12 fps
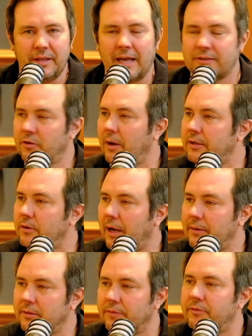Yeah, so I, yeah.
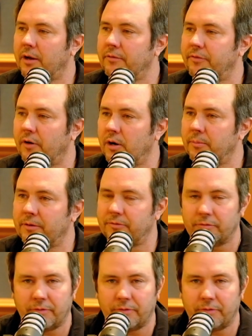I lived on a farm, and if you